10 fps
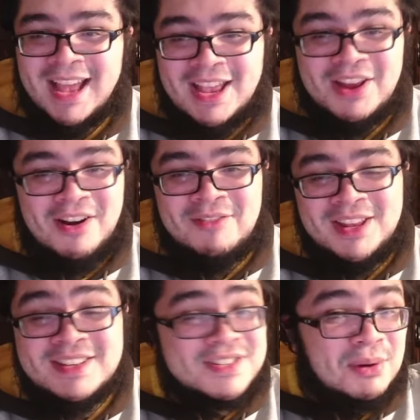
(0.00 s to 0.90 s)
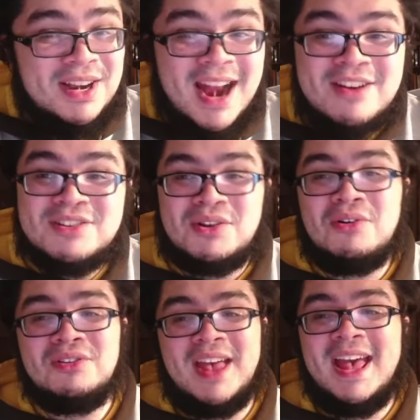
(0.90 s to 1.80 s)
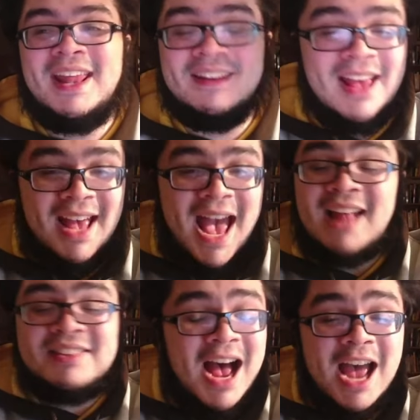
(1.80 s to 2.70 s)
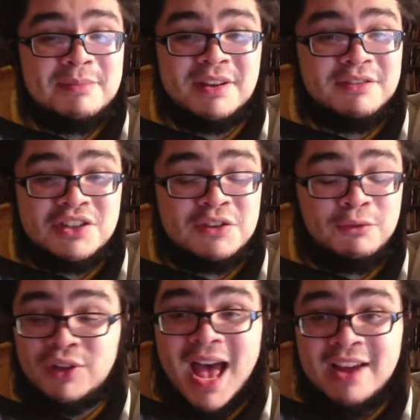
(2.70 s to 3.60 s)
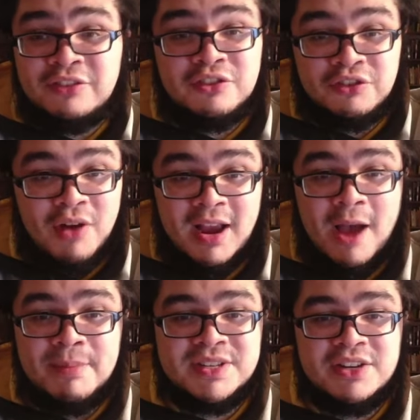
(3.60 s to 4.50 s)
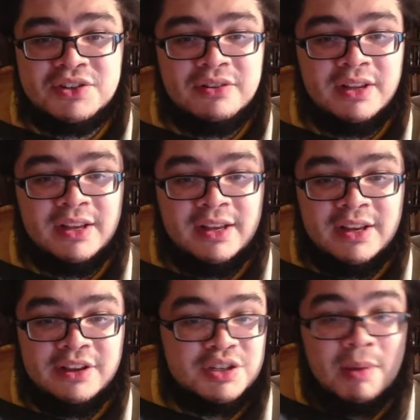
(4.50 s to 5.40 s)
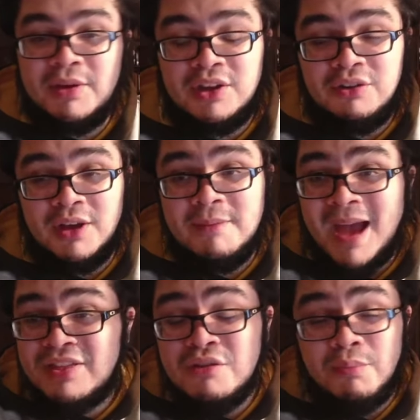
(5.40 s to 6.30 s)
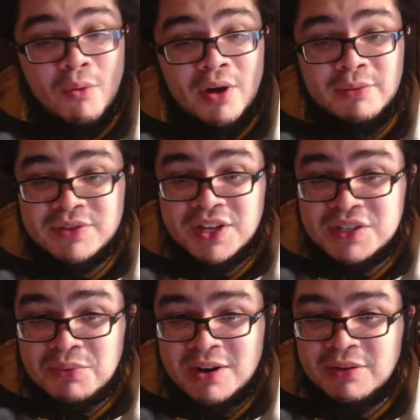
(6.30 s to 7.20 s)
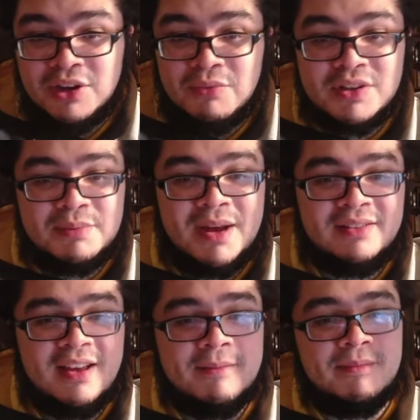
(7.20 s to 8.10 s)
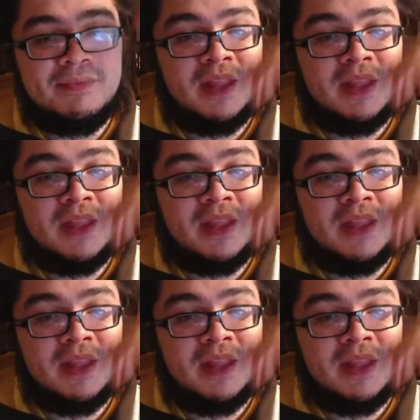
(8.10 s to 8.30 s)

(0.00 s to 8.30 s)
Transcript: You know what I mean? He's 29 years old and at times has flashed strikeout potential. So maybe you could do him. Matthew Boyd was good once upon a time.